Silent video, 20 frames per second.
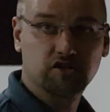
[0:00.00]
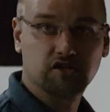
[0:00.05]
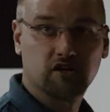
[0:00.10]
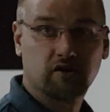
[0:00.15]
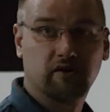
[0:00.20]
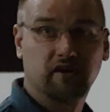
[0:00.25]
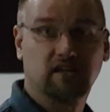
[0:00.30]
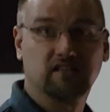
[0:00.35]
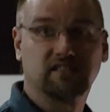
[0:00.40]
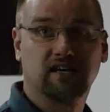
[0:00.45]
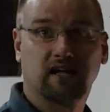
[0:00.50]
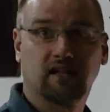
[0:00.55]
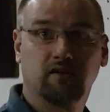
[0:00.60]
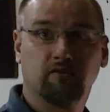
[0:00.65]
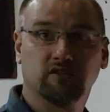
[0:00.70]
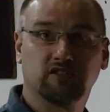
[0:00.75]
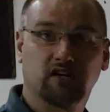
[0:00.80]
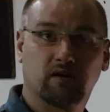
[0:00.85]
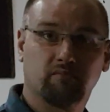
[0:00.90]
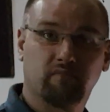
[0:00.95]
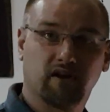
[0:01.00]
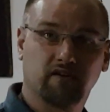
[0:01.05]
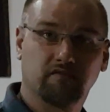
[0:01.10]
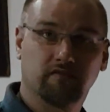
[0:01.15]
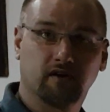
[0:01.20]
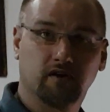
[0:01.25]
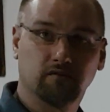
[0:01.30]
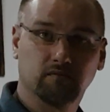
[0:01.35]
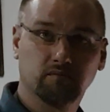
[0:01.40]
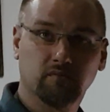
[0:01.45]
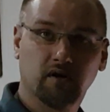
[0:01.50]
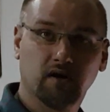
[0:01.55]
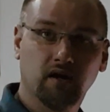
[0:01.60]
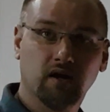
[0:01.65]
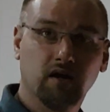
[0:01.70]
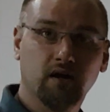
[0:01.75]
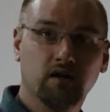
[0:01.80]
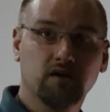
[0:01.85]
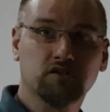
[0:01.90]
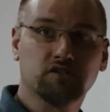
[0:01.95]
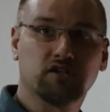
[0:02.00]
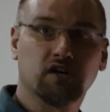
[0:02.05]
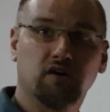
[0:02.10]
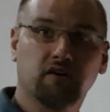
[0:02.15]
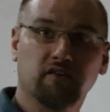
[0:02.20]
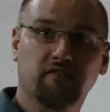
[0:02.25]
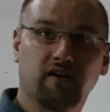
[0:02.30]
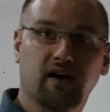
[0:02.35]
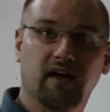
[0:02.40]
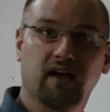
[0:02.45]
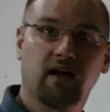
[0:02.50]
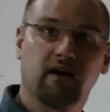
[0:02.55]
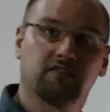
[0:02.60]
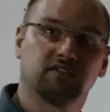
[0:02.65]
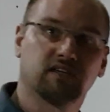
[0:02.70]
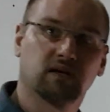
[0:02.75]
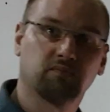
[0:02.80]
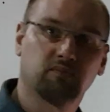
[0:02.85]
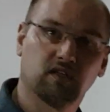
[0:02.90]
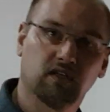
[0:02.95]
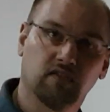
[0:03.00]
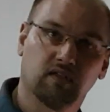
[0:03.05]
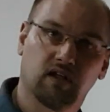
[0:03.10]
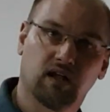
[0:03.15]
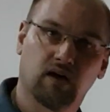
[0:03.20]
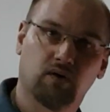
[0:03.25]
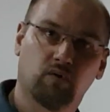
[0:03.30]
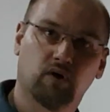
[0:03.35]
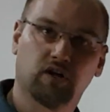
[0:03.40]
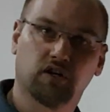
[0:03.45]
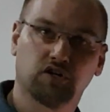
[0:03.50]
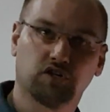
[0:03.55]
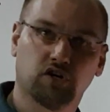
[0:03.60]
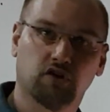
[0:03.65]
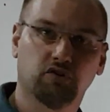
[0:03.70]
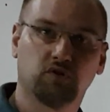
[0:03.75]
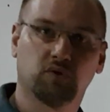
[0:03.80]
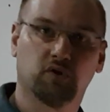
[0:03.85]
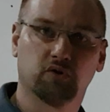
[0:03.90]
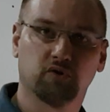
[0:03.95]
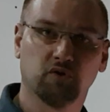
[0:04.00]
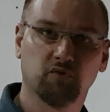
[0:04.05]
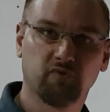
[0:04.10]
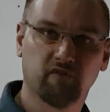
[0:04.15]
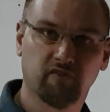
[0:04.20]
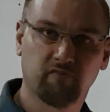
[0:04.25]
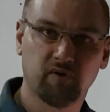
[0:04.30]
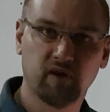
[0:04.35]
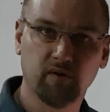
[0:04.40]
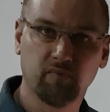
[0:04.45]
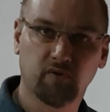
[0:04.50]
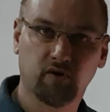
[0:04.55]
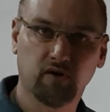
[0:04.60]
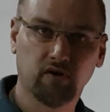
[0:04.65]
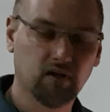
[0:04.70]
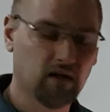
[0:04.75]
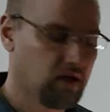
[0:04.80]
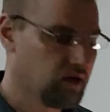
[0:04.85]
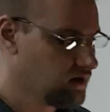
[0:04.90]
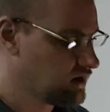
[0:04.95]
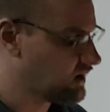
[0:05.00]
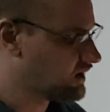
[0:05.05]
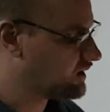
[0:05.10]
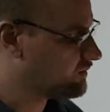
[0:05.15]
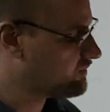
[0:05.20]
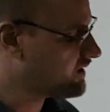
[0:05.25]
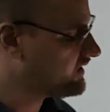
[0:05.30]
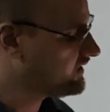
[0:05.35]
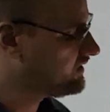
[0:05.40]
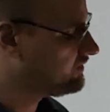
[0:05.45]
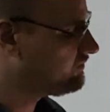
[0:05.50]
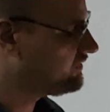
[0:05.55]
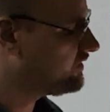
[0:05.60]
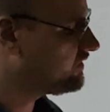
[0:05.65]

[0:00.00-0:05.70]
is showing exactly what's on my phone. So if I have something that I want to show to a group of people, I can